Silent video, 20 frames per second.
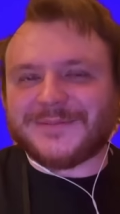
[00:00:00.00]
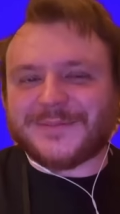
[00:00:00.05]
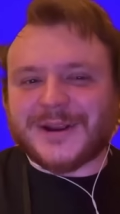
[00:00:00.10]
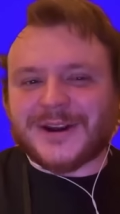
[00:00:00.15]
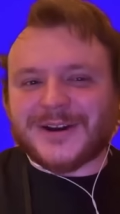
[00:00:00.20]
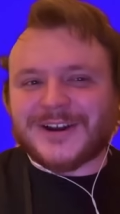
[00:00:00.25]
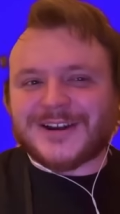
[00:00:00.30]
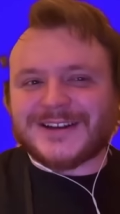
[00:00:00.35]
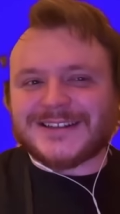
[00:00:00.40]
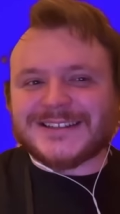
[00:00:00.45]

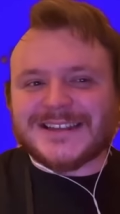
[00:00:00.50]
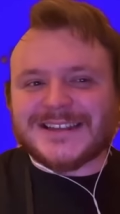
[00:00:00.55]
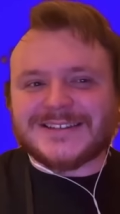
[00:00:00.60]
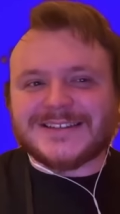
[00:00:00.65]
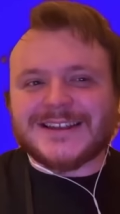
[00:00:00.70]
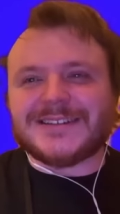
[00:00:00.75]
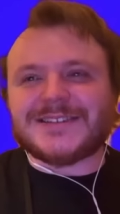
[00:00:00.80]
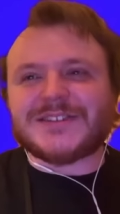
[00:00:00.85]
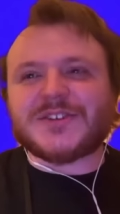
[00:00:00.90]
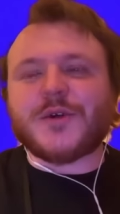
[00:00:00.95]
Paradox says
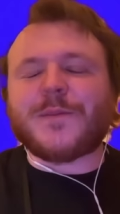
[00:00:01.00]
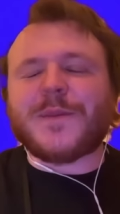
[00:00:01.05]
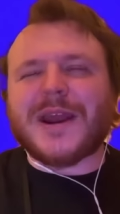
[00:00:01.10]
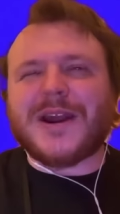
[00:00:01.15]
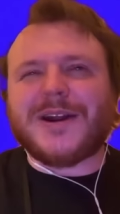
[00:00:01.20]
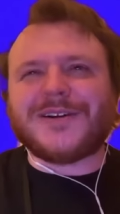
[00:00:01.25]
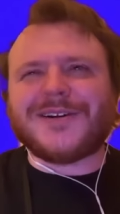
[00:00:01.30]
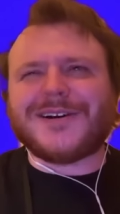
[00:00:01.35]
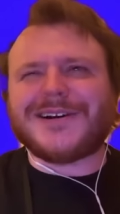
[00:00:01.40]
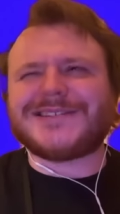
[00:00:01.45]
that. So
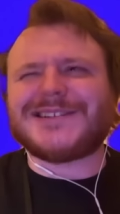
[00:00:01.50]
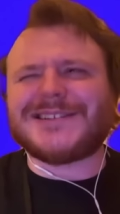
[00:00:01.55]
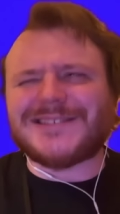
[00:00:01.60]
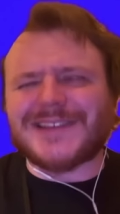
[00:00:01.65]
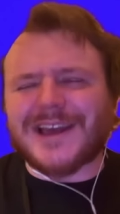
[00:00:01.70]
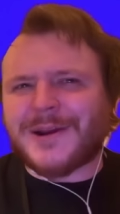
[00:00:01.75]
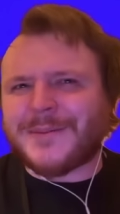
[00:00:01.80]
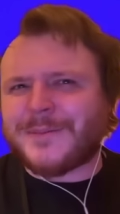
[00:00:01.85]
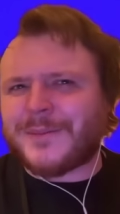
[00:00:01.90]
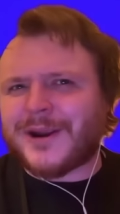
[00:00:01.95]
Paradox is
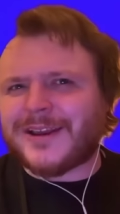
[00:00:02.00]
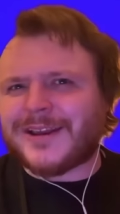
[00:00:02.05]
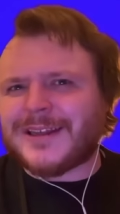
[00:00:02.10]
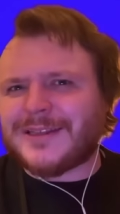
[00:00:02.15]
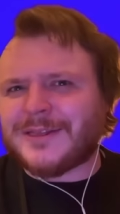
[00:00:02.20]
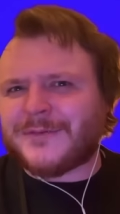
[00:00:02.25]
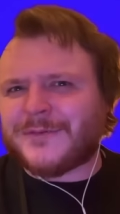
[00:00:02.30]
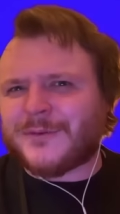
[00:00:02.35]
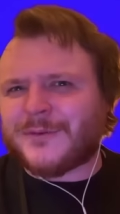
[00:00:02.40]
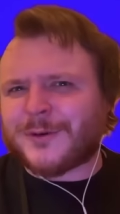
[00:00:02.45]
kind of
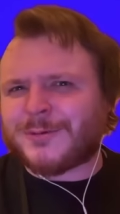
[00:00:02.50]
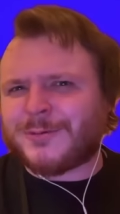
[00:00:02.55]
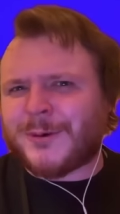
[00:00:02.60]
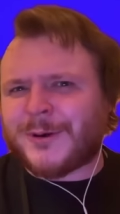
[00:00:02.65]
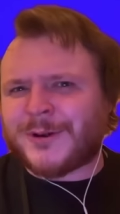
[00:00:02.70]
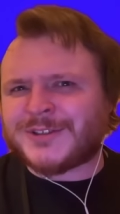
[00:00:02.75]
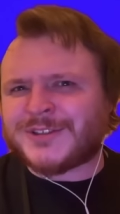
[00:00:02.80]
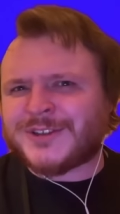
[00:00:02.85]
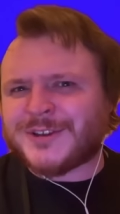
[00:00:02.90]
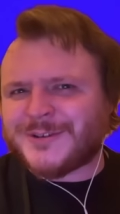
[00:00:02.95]
breaking the fourth
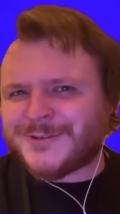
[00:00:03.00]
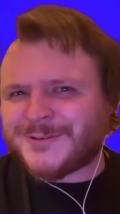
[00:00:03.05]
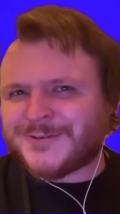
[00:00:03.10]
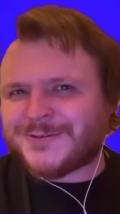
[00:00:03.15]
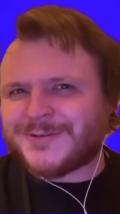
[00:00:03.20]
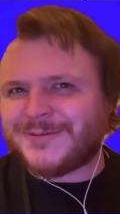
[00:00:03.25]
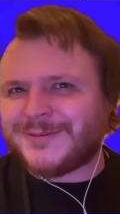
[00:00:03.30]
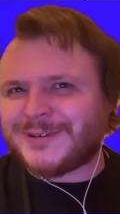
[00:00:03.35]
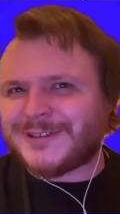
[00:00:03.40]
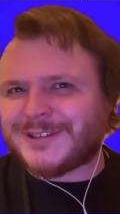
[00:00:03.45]
wall
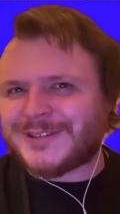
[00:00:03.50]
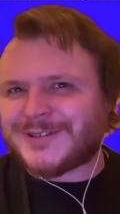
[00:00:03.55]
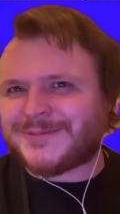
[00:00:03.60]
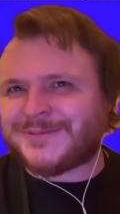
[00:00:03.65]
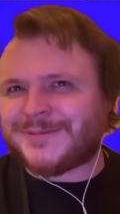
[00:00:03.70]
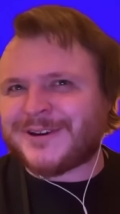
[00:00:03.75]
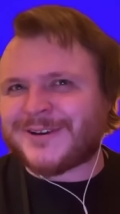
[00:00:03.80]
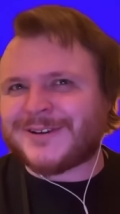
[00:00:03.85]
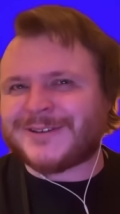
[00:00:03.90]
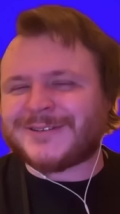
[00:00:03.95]
too, which is
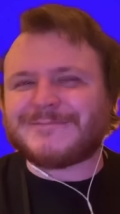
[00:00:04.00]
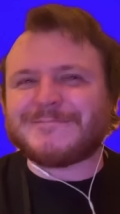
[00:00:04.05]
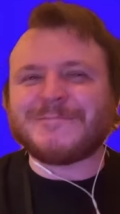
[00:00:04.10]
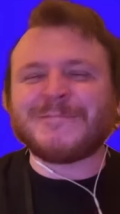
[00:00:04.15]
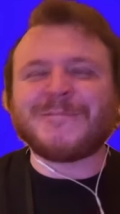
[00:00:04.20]
weird.